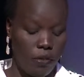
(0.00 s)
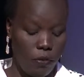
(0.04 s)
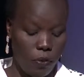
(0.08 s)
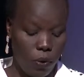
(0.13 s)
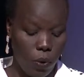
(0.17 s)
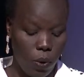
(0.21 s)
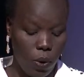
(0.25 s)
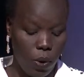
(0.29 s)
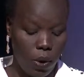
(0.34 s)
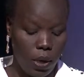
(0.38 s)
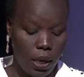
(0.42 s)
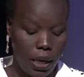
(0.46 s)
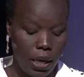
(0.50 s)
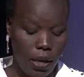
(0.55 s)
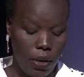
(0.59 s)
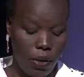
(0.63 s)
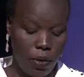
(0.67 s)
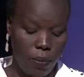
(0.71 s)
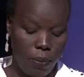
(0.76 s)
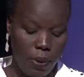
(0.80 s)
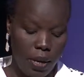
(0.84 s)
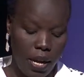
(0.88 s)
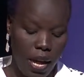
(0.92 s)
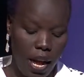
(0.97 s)
for and
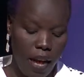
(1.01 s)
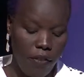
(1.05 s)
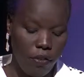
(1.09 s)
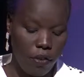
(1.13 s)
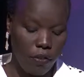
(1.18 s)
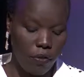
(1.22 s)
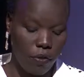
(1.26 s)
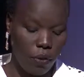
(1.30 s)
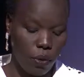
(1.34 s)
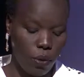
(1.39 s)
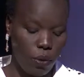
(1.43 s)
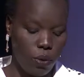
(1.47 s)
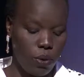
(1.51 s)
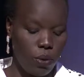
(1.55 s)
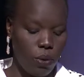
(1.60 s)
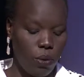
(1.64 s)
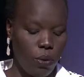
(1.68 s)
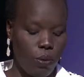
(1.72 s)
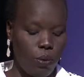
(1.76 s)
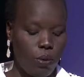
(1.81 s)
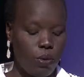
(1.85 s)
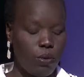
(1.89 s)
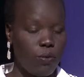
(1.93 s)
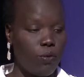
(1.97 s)
on behalf of those
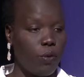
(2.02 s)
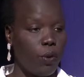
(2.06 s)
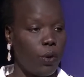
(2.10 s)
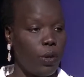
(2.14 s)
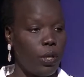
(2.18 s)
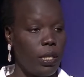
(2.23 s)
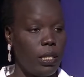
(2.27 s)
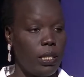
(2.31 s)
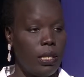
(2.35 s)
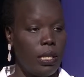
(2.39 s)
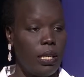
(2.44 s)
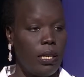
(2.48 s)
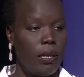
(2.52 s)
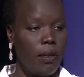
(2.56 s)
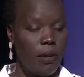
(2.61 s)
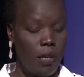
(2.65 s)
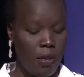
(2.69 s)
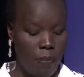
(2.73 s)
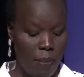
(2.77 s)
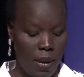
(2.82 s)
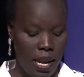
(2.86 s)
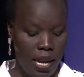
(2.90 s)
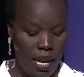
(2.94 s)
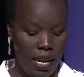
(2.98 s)
whose voice
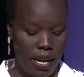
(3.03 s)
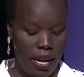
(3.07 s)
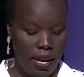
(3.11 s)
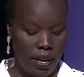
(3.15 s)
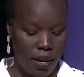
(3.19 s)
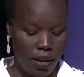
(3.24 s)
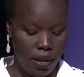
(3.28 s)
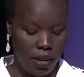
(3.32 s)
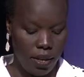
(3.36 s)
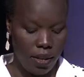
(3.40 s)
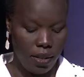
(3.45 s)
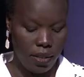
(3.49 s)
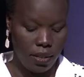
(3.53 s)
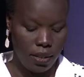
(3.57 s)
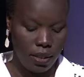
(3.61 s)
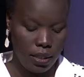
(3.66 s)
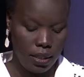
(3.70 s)
remain unheard.